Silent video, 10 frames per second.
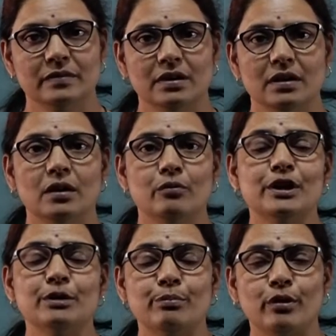one
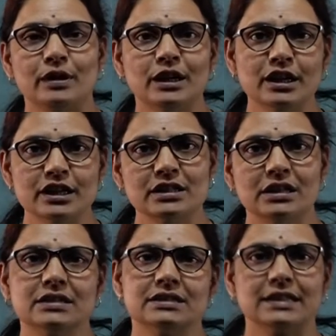important
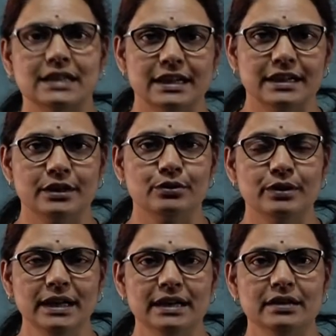results related to
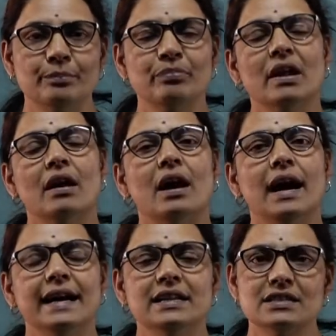it,
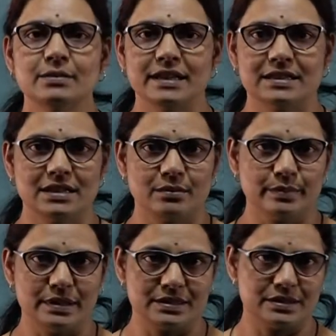and some
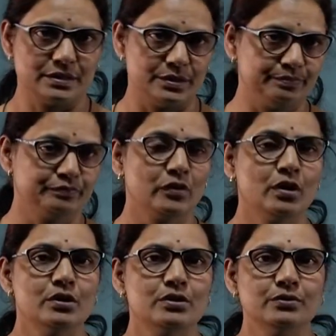examples.
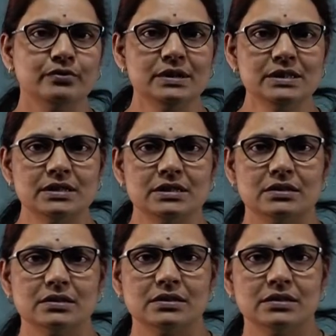So first,
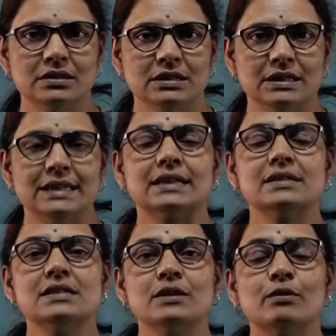let us
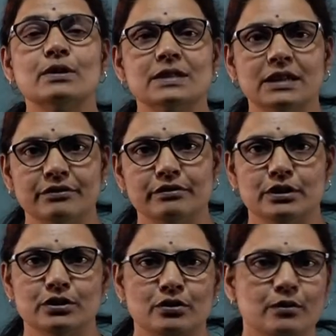see what is the
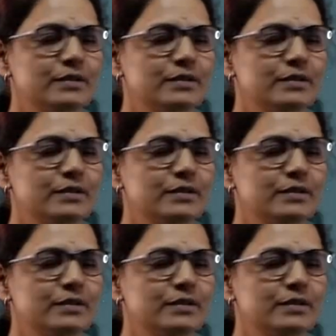definition of